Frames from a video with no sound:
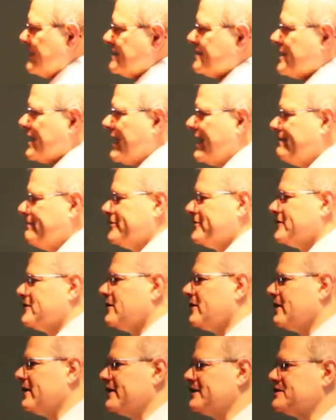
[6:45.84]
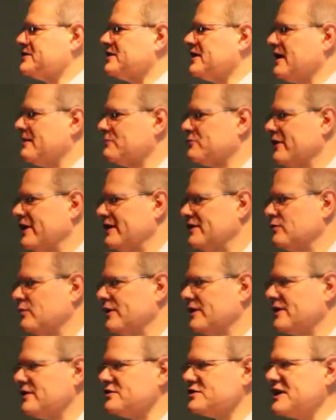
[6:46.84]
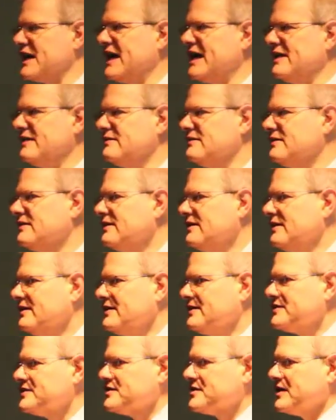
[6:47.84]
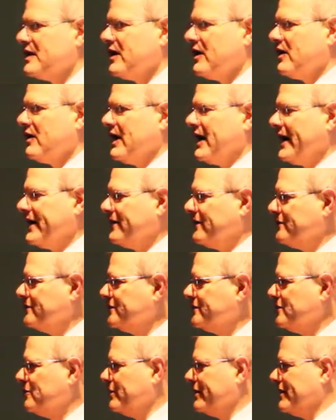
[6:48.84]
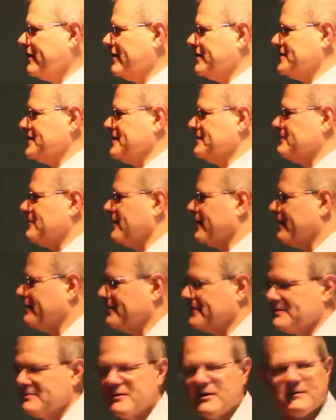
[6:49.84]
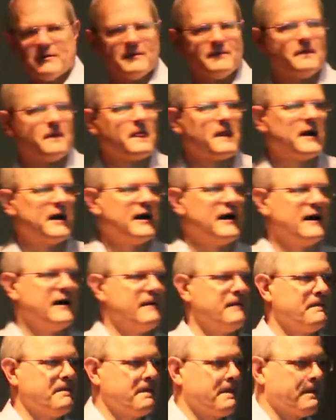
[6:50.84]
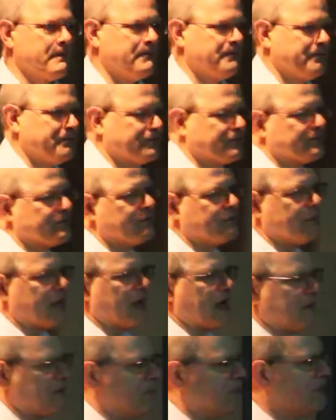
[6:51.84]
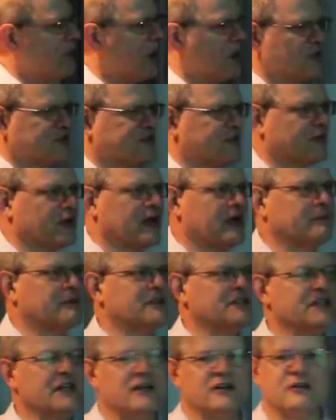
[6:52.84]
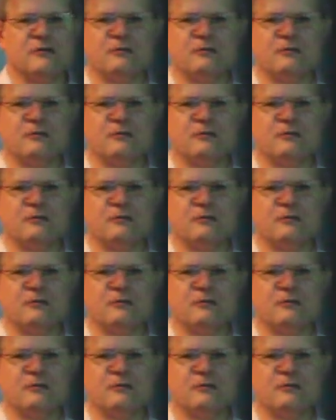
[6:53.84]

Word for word: time or the courage to upgrade to Windows 8. So I don't do WinRT programming at the moment. Um, but most of what I'm going to tell